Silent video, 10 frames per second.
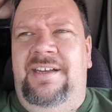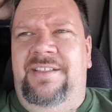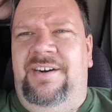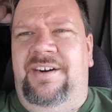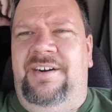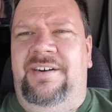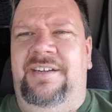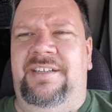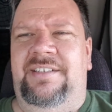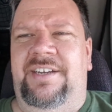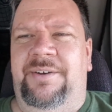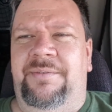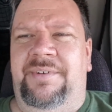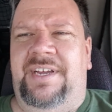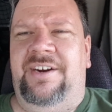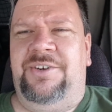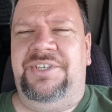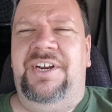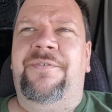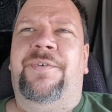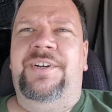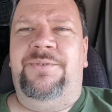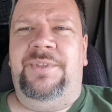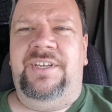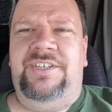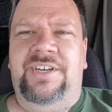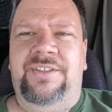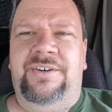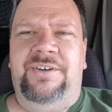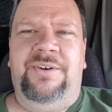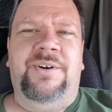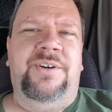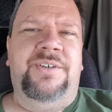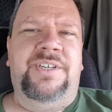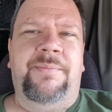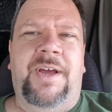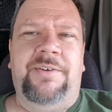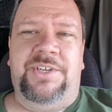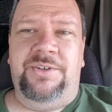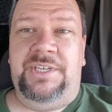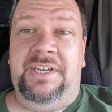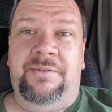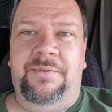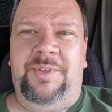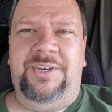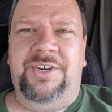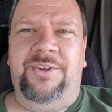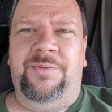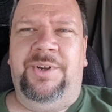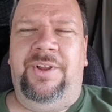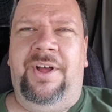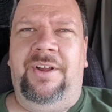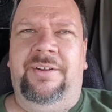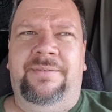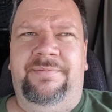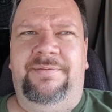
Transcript: There are, characters that are friends with each other or somehow associated with each other will all